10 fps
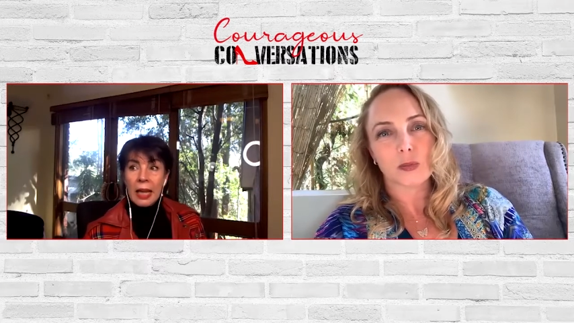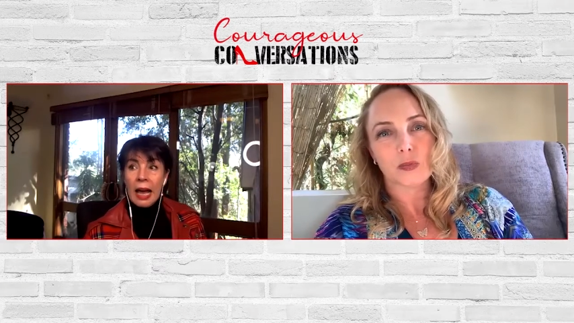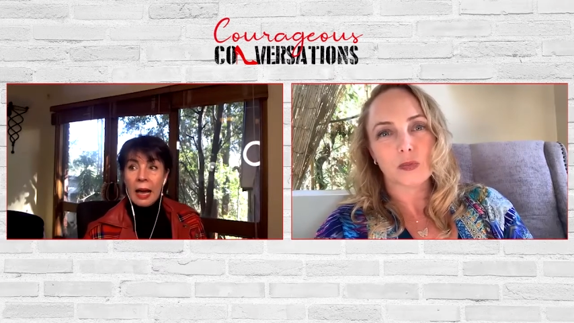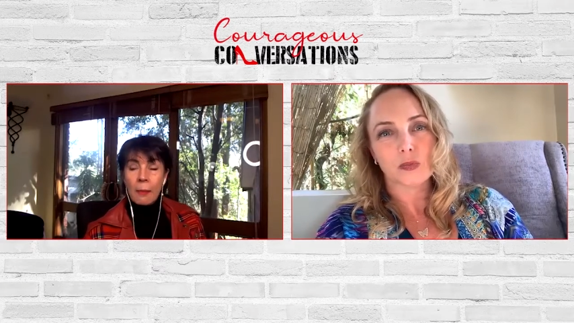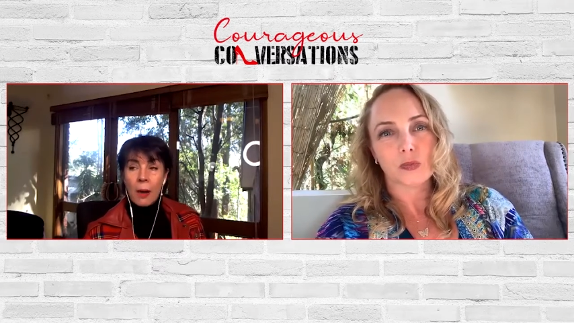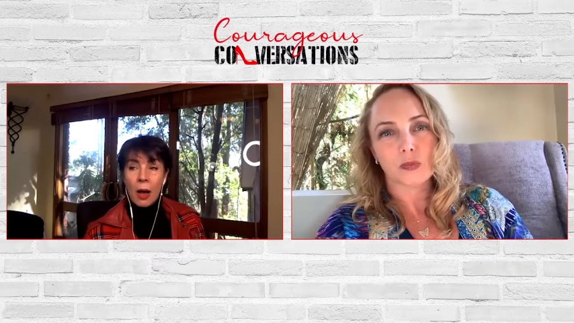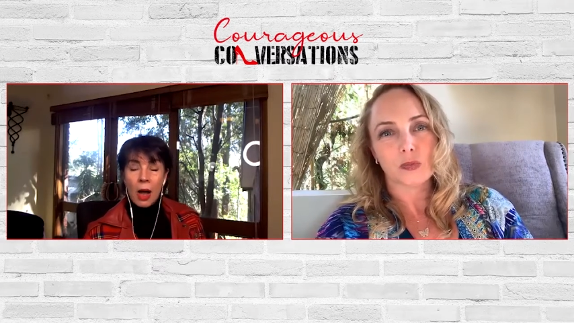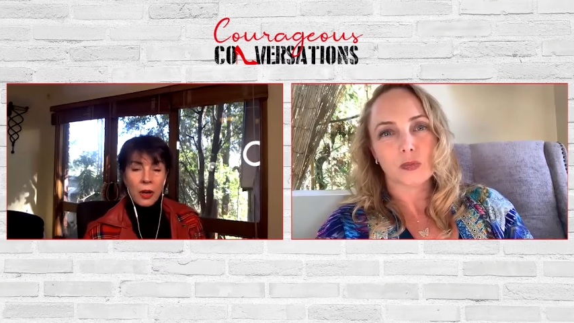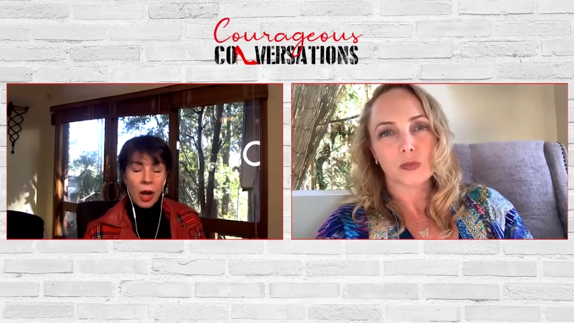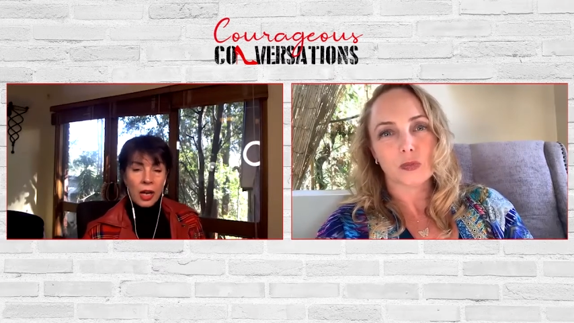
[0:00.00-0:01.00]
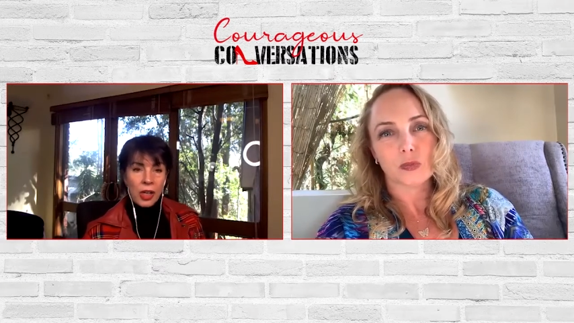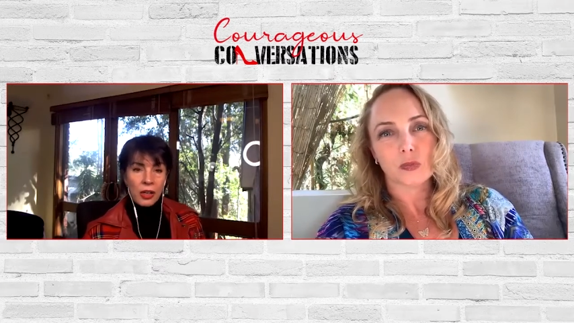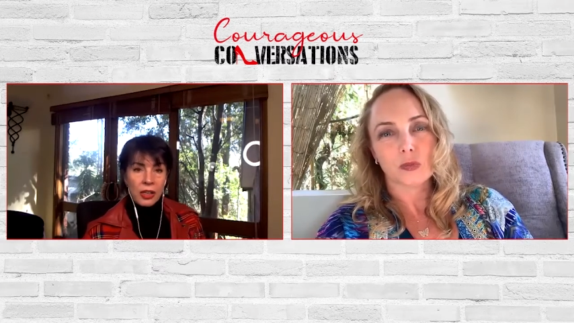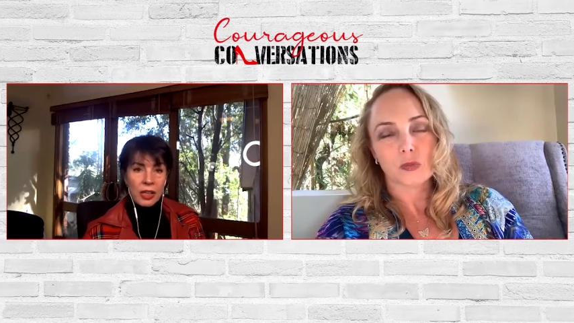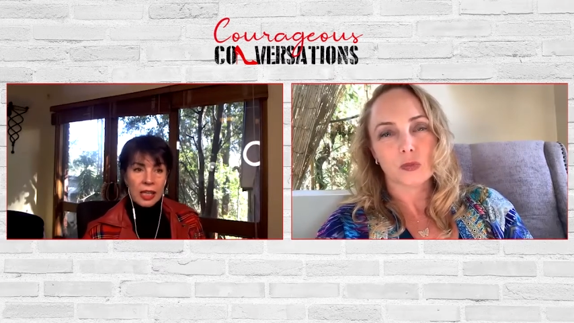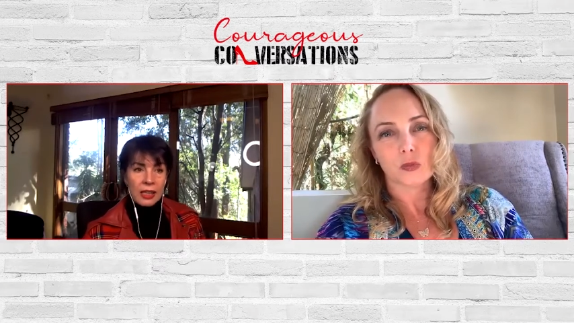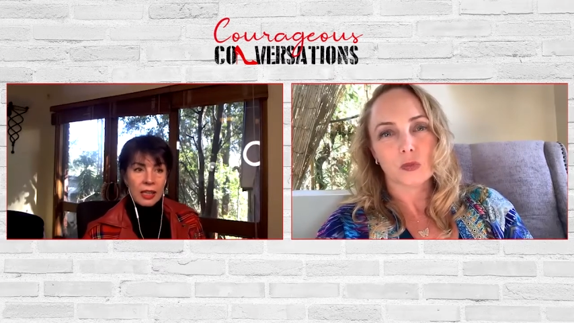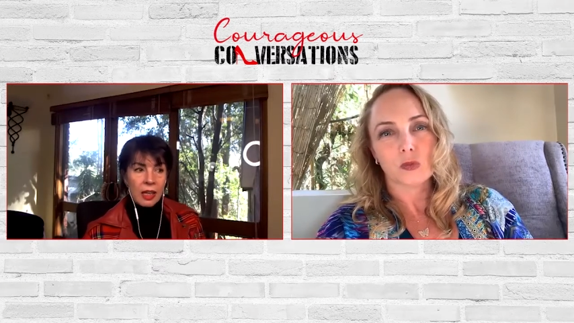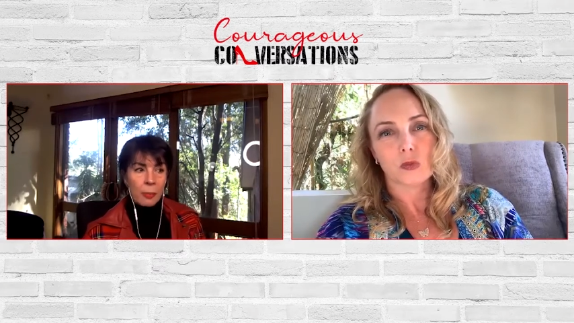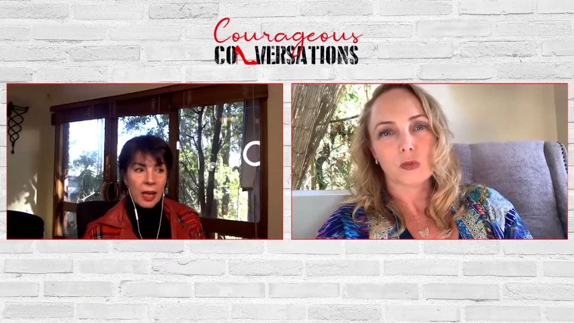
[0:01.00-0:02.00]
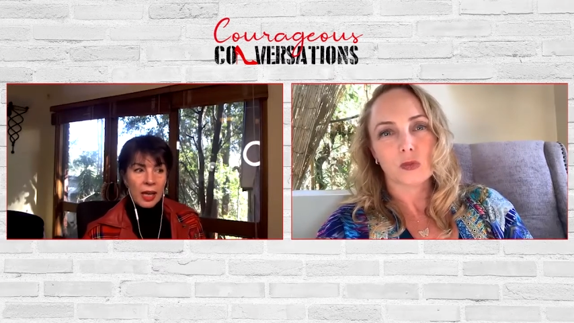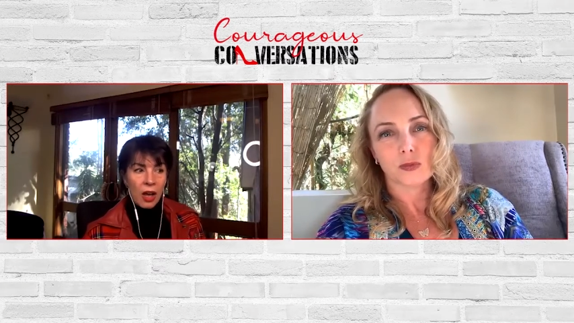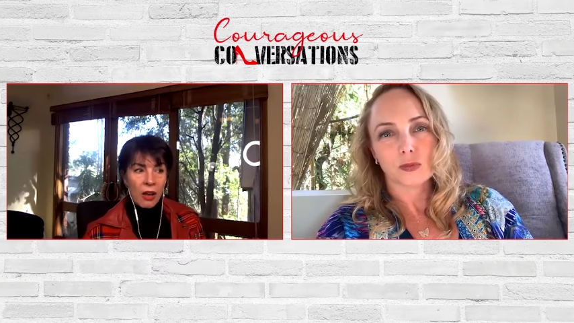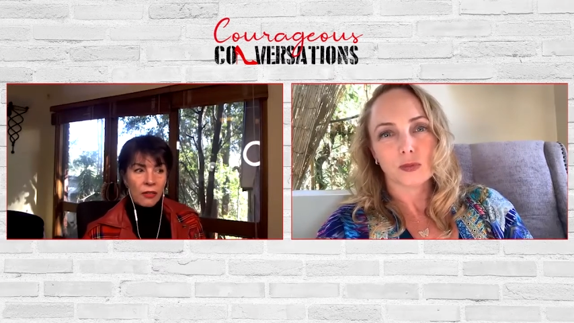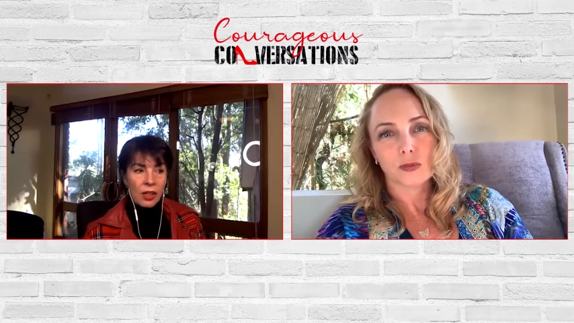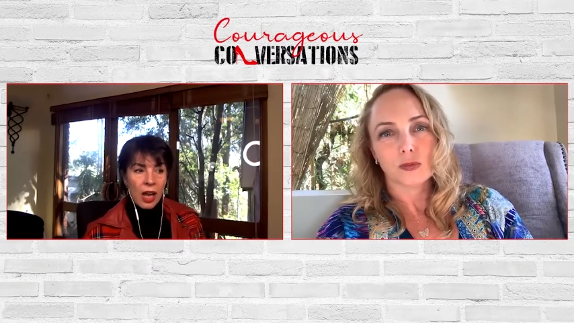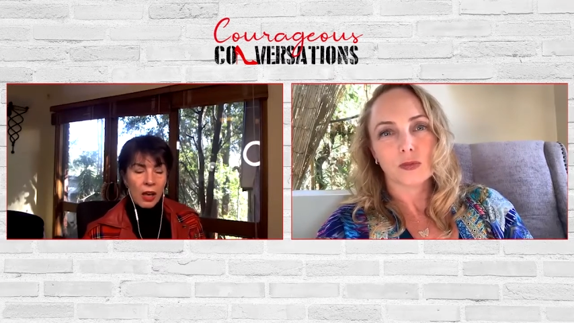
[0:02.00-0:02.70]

Speaker 1: Um, I, I, don't think that there'll be any over,